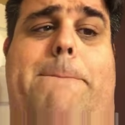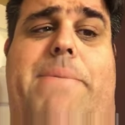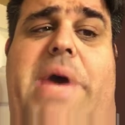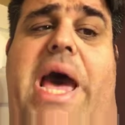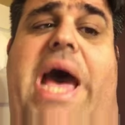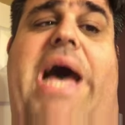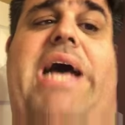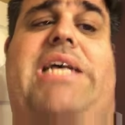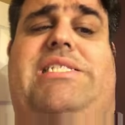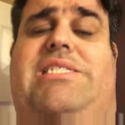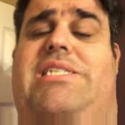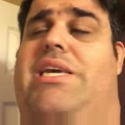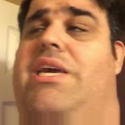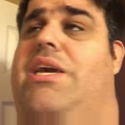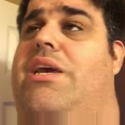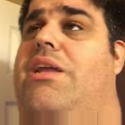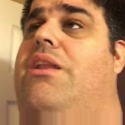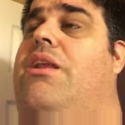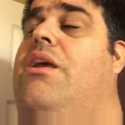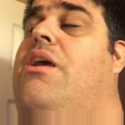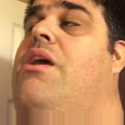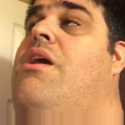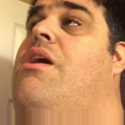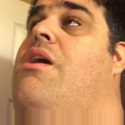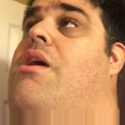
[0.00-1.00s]

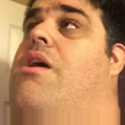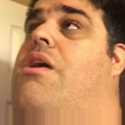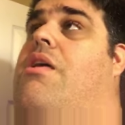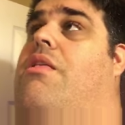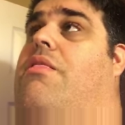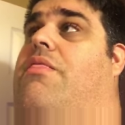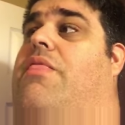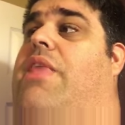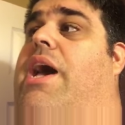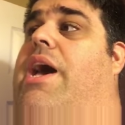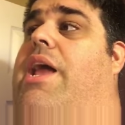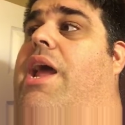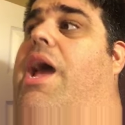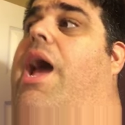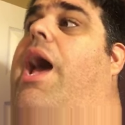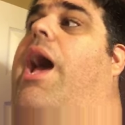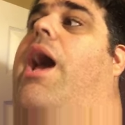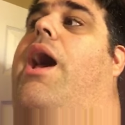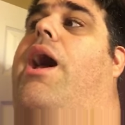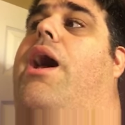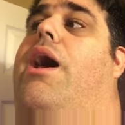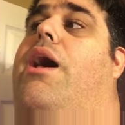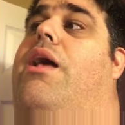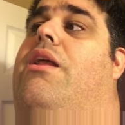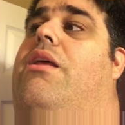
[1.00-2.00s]
basket that
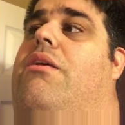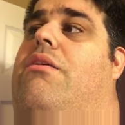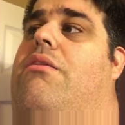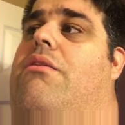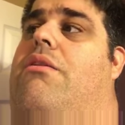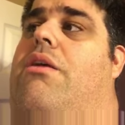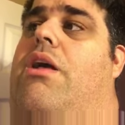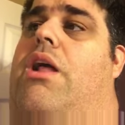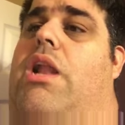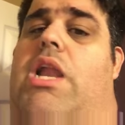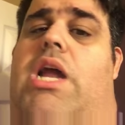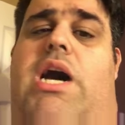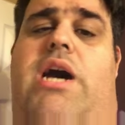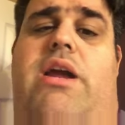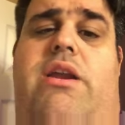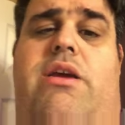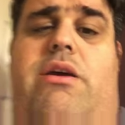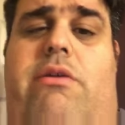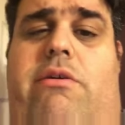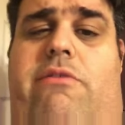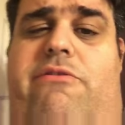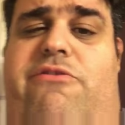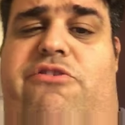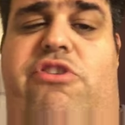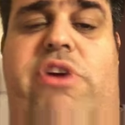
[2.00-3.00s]
had a lot
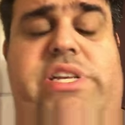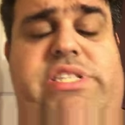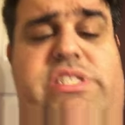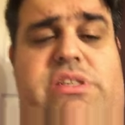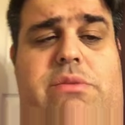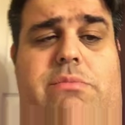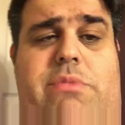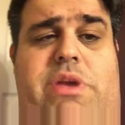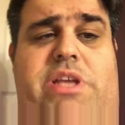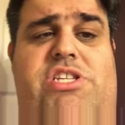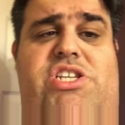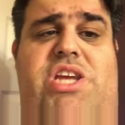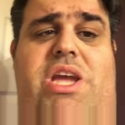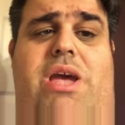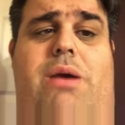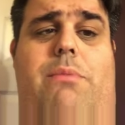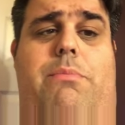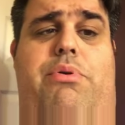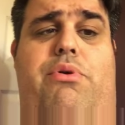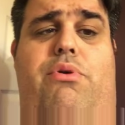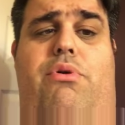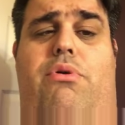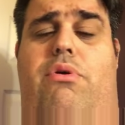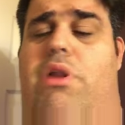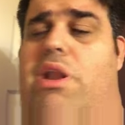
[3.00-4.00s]
of Tresemme
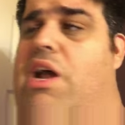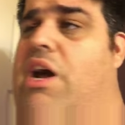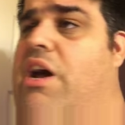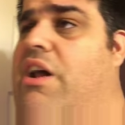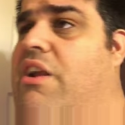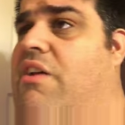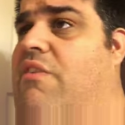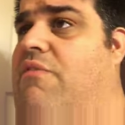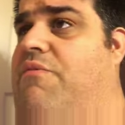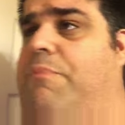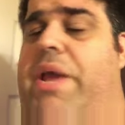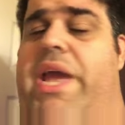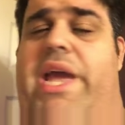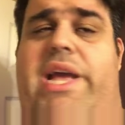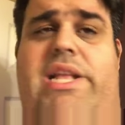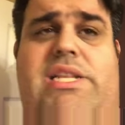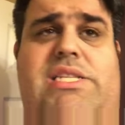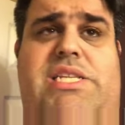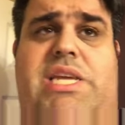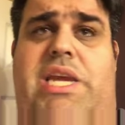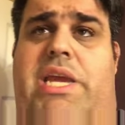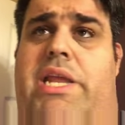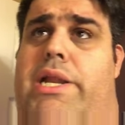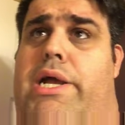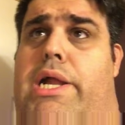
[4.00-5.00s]
shampoo, a lot of
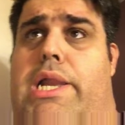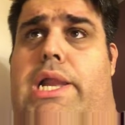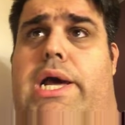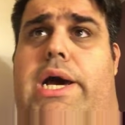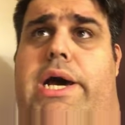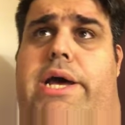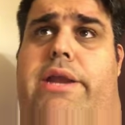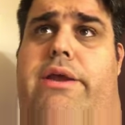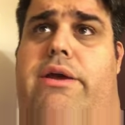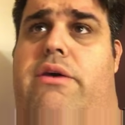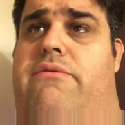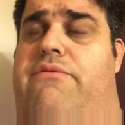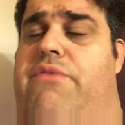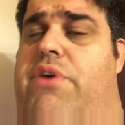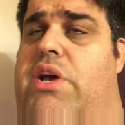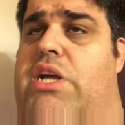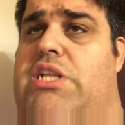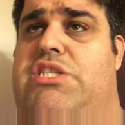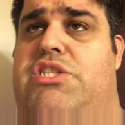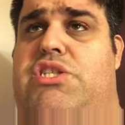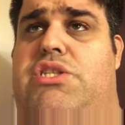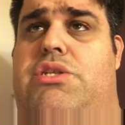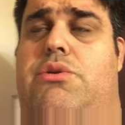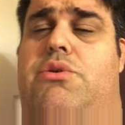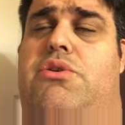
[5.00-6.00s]
Pantene, a lot
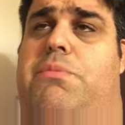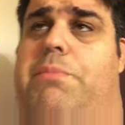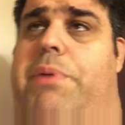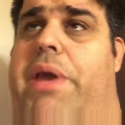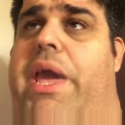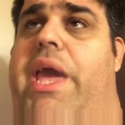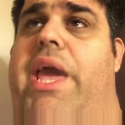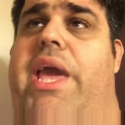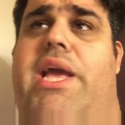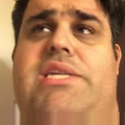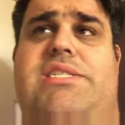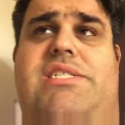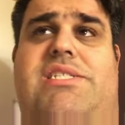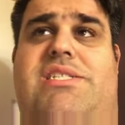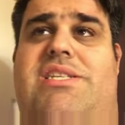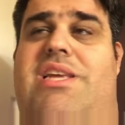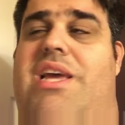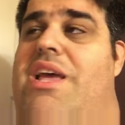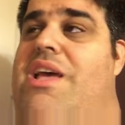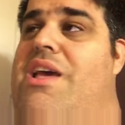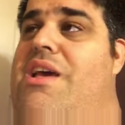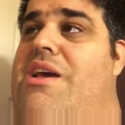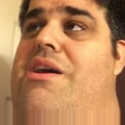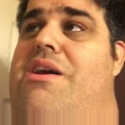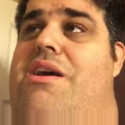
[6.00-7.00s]
of toothpaste.
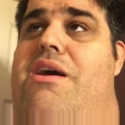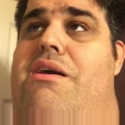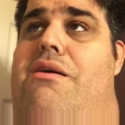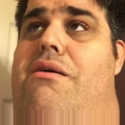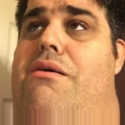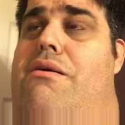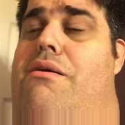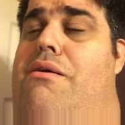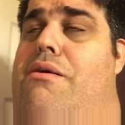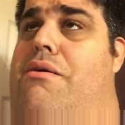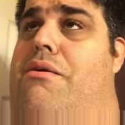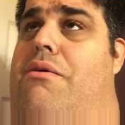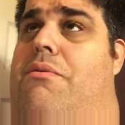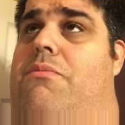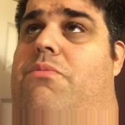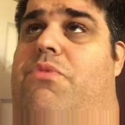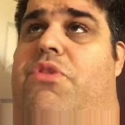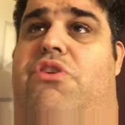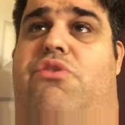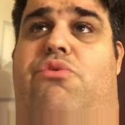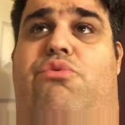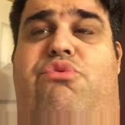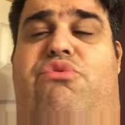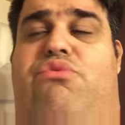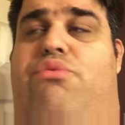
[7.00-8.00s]

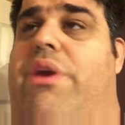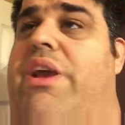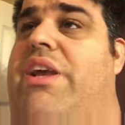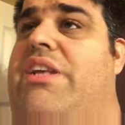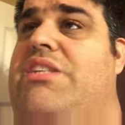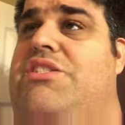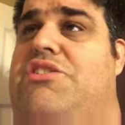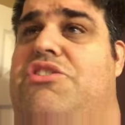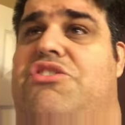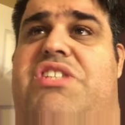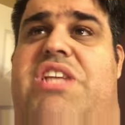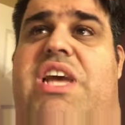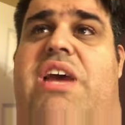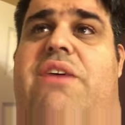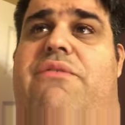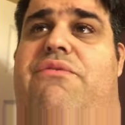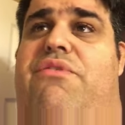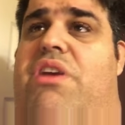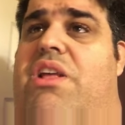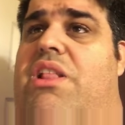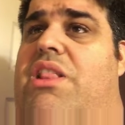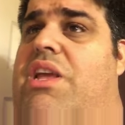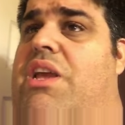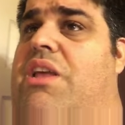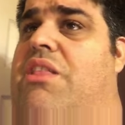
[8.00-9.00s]
There was razors,
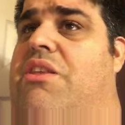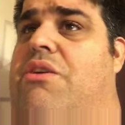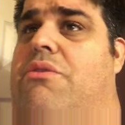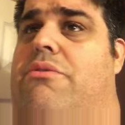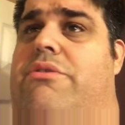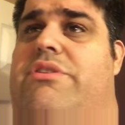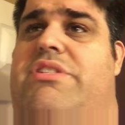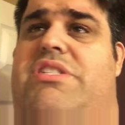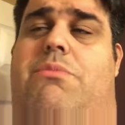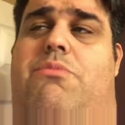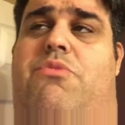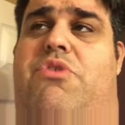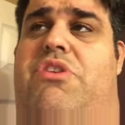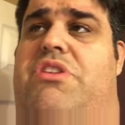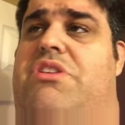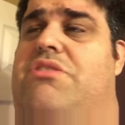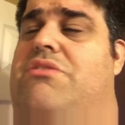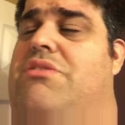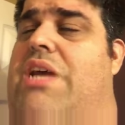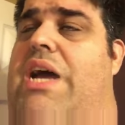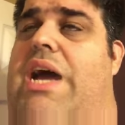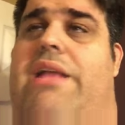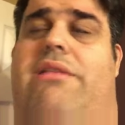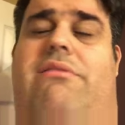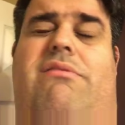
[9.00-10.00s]
definitely. There was some.
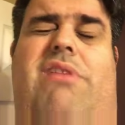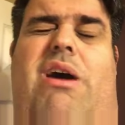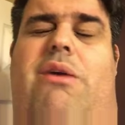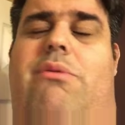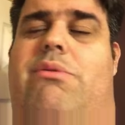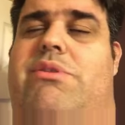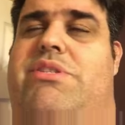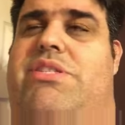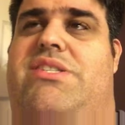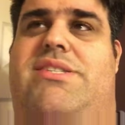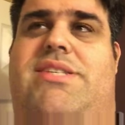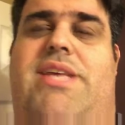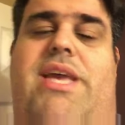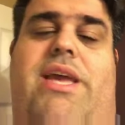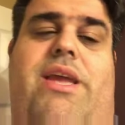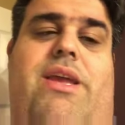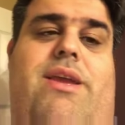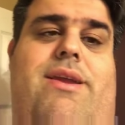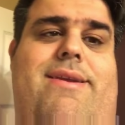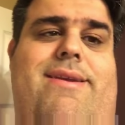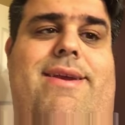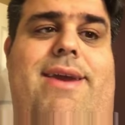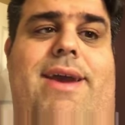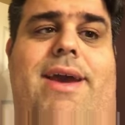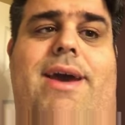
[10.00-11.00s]
I was just
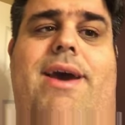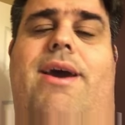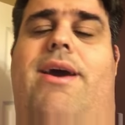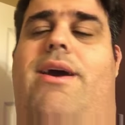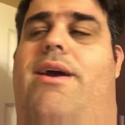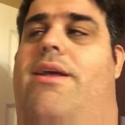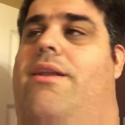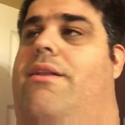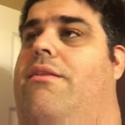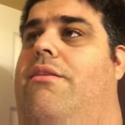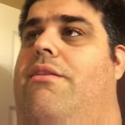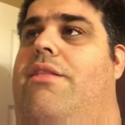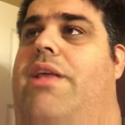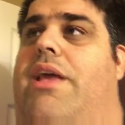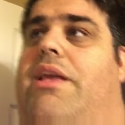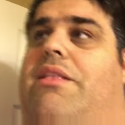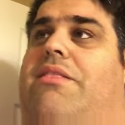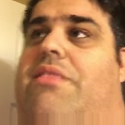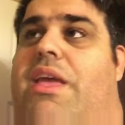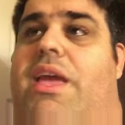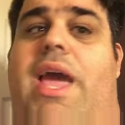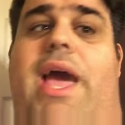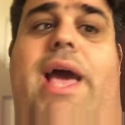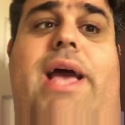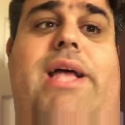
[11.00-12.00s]
like, God, like
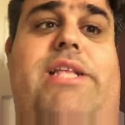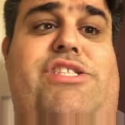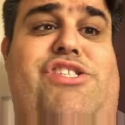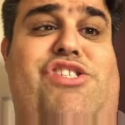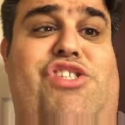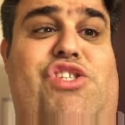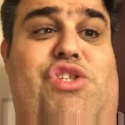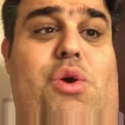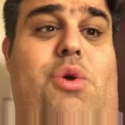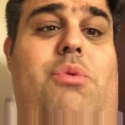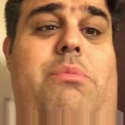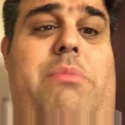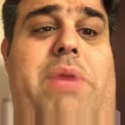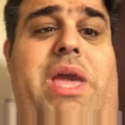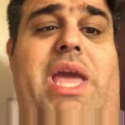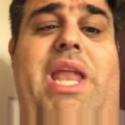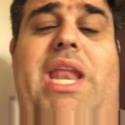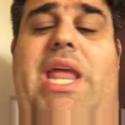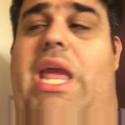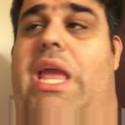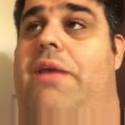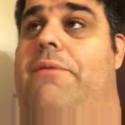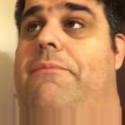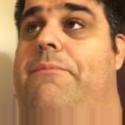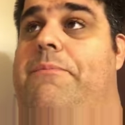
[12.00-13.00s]
they had so
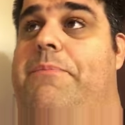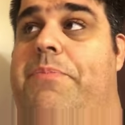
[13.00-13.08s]
many.